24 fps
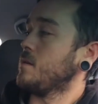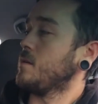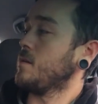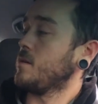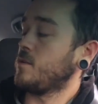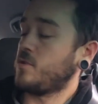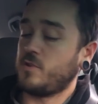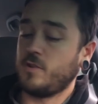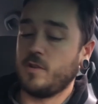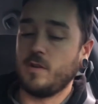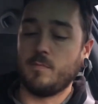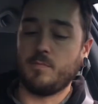
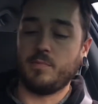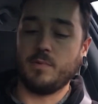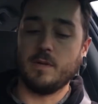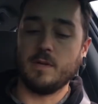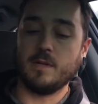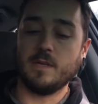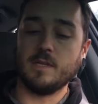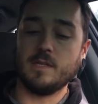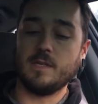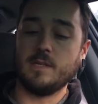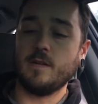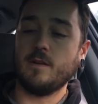Actually, I'll
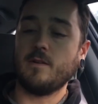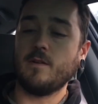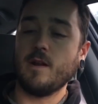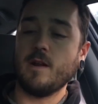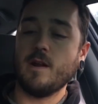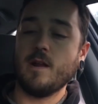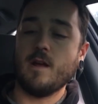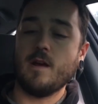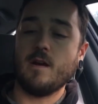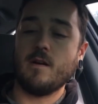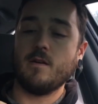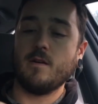plug this in right
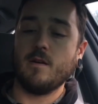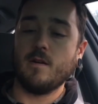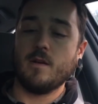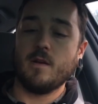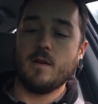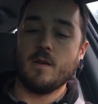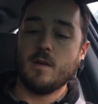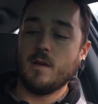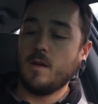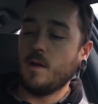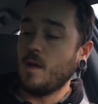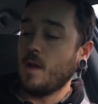now.
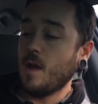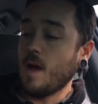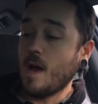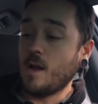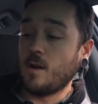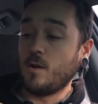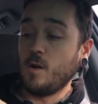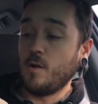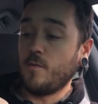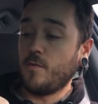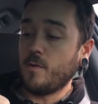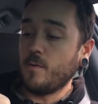I
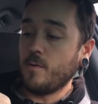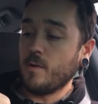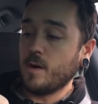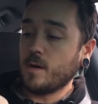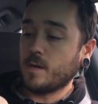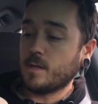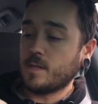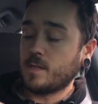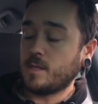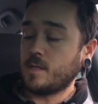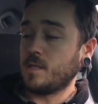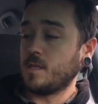don't know if it
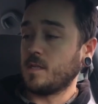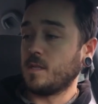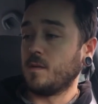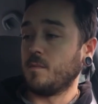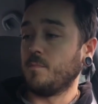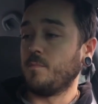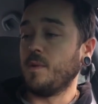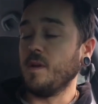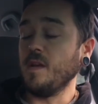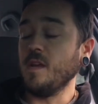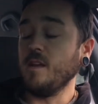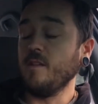works,
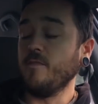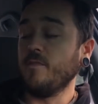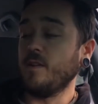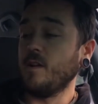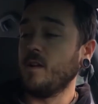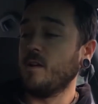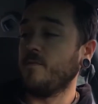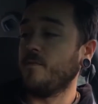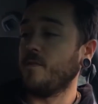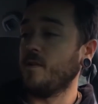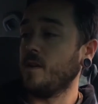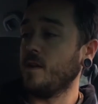but even
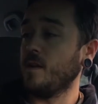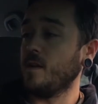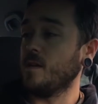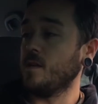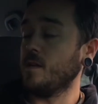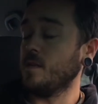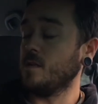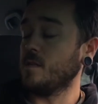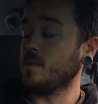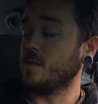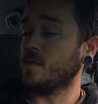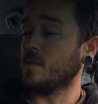if it
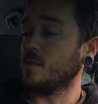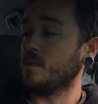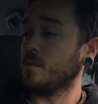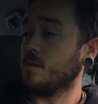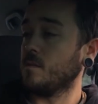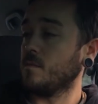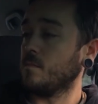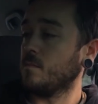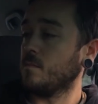is